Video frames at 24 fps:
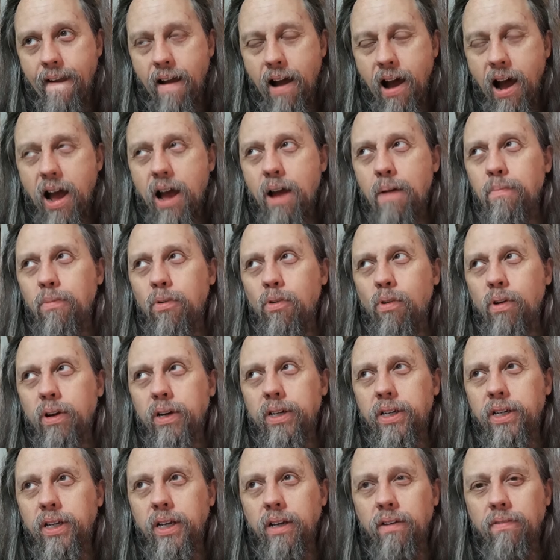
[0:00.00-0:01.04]
I am
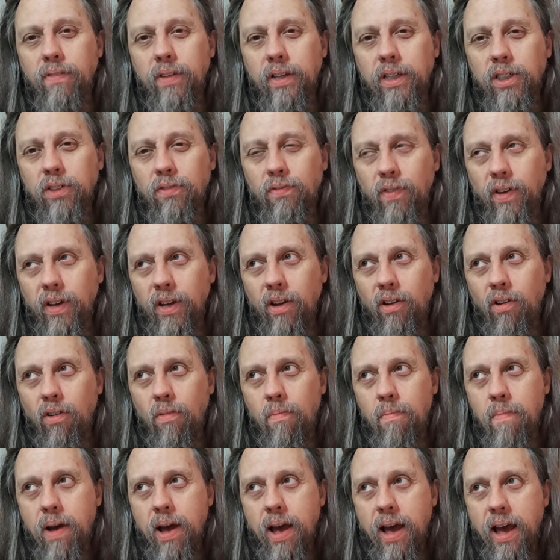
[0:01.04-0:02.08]
going to give this
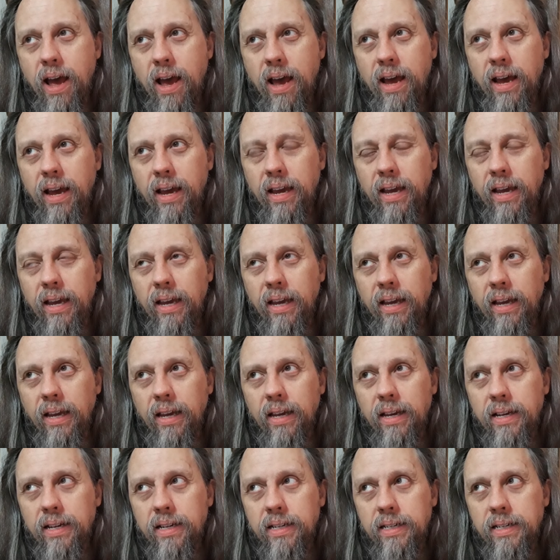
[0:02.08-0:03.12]
film
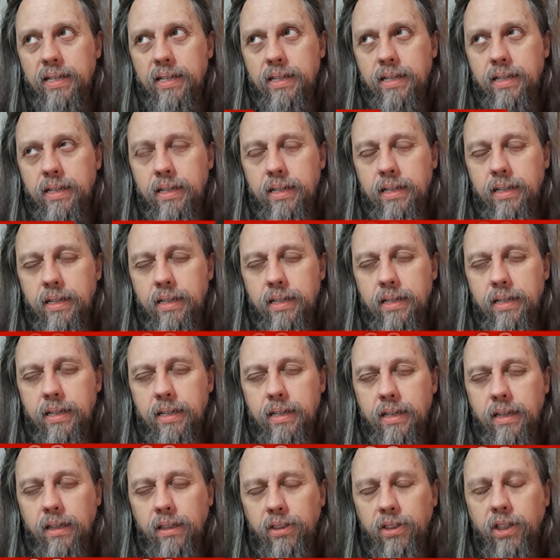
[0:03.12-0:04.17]
a
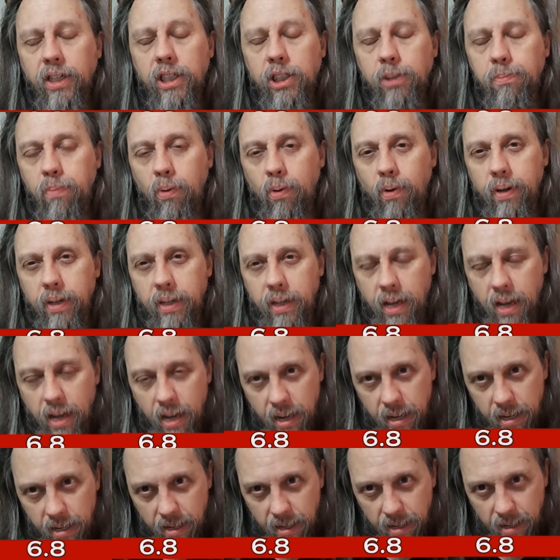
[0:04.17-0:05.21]

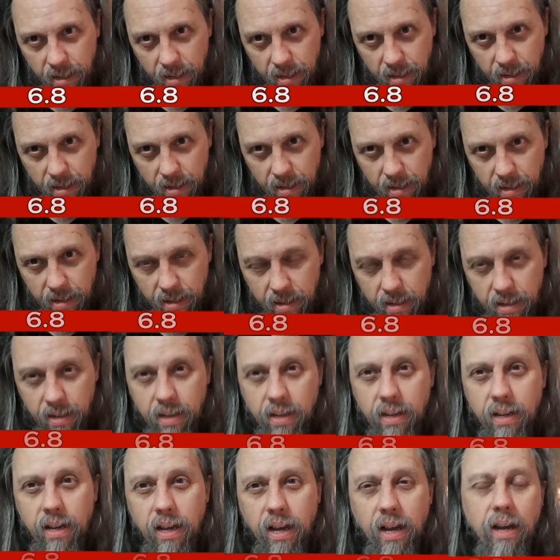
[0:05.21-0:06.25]
6.8
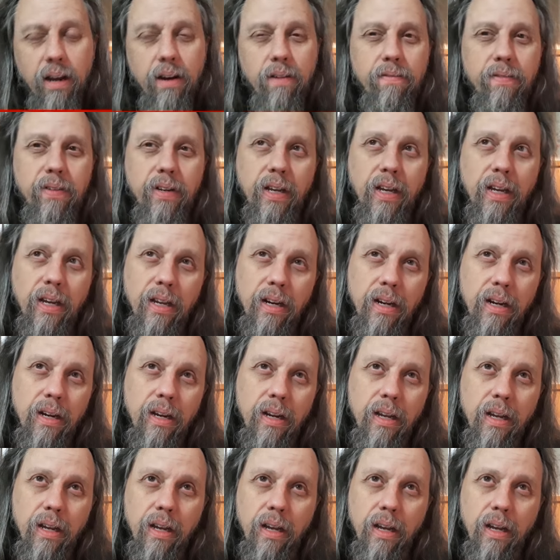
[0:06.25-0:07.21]
out of 10.